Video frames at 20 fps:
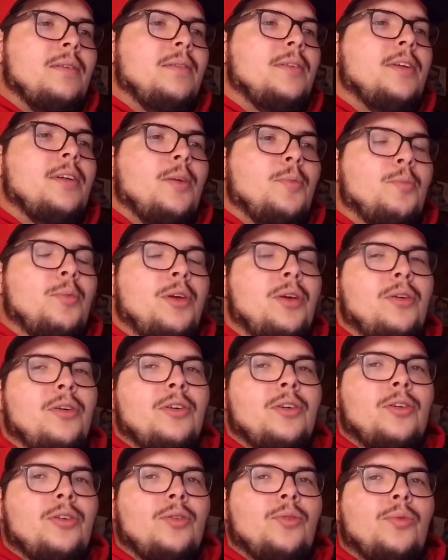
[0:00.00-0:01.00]

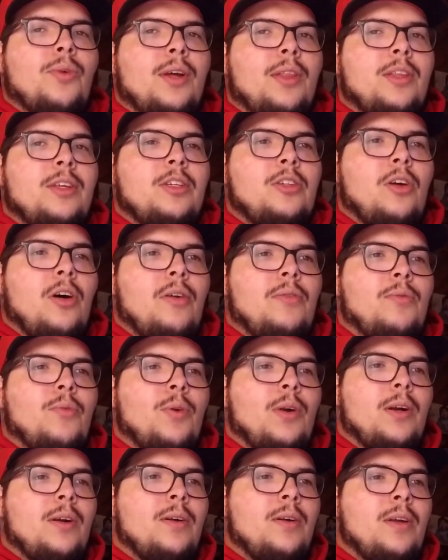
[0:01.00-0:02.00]
computer to run the
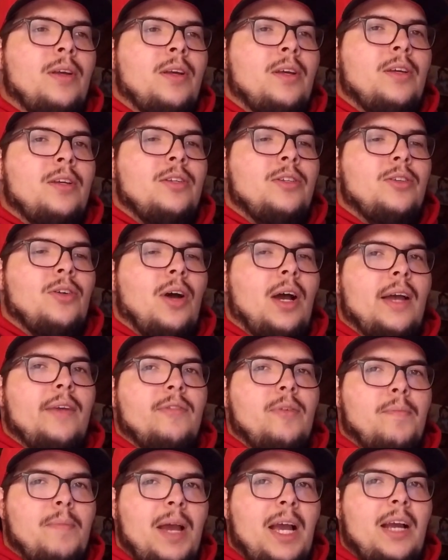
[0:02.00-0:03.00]
software. So I have a
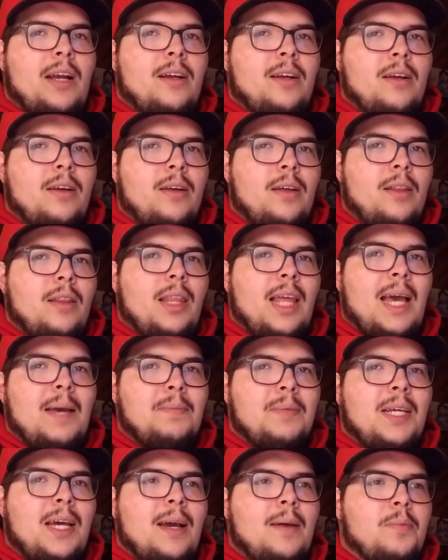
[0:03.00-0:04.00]
Mac
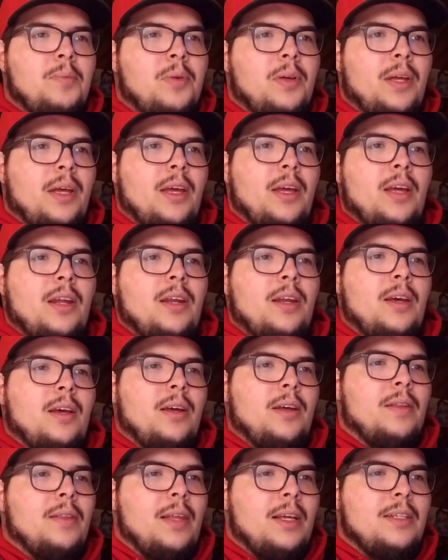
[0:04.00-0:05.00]
laptop,
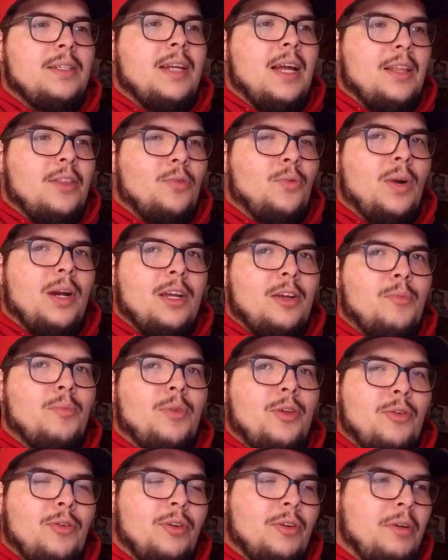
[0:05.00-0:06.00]
and that's not the right
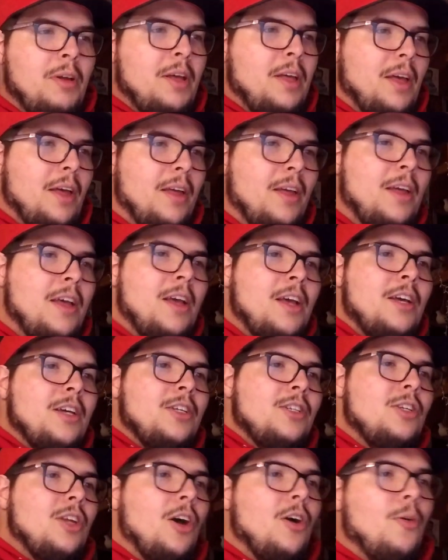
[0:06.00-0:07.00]
computer.
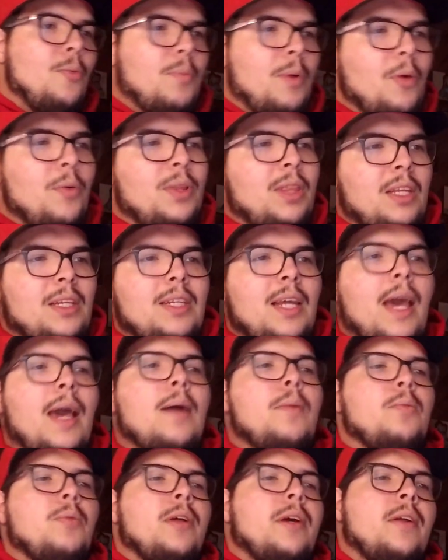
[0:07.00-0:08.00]
So, but with the
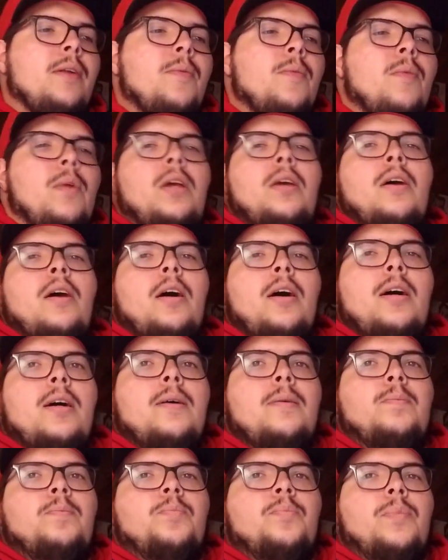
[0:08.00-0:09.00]
tablet,
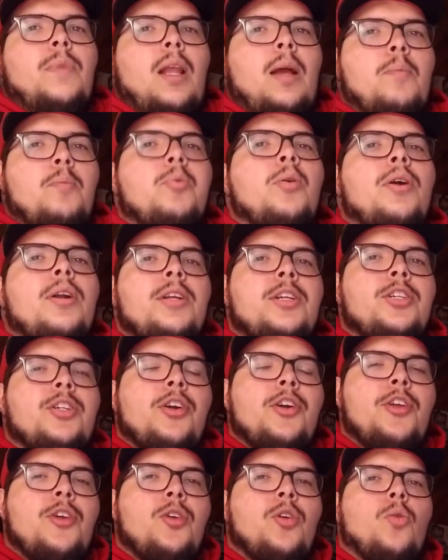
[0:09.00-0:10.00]
I'm pretty sure
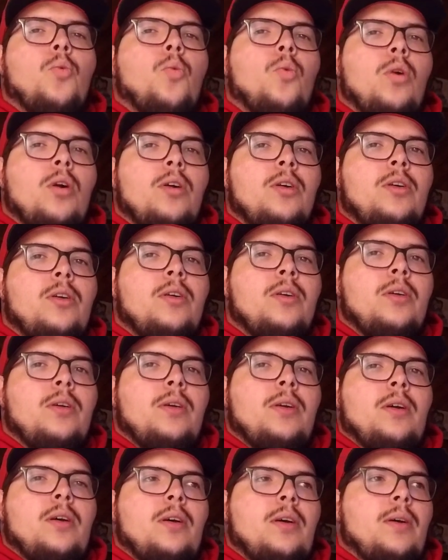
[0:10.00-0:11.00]
you can work
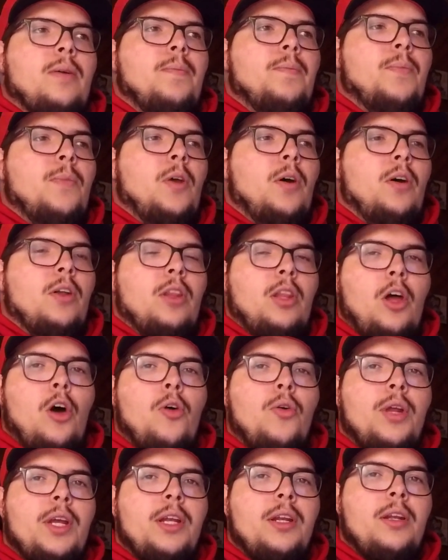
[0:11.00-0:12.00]
on
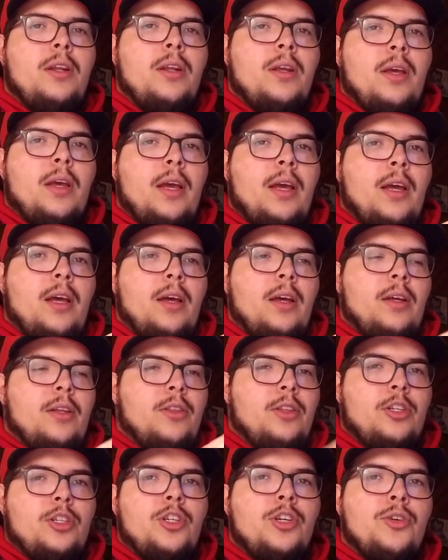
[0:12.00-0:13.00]
loading
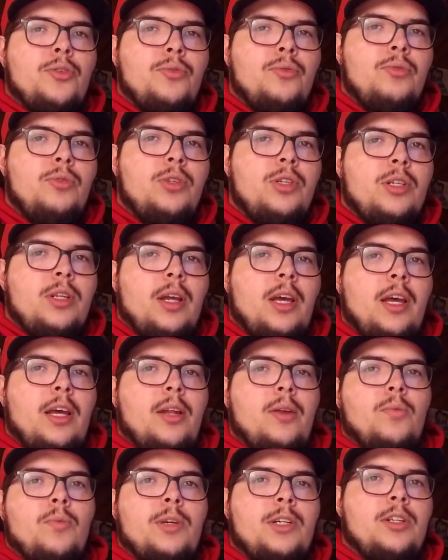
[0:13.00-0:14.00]
the tunes
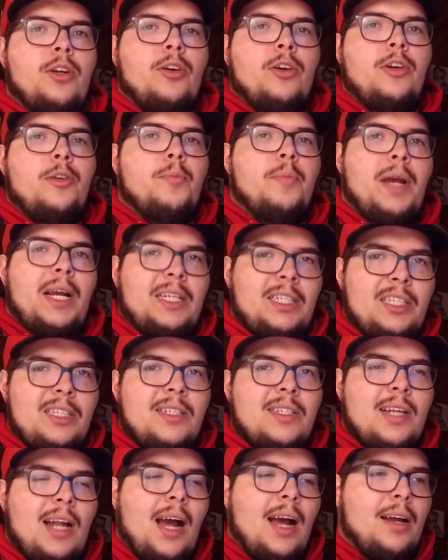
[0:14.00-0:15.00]
and returning back to
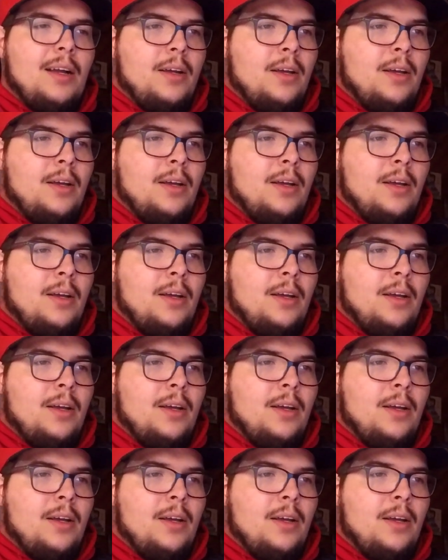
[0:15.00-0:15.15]
stock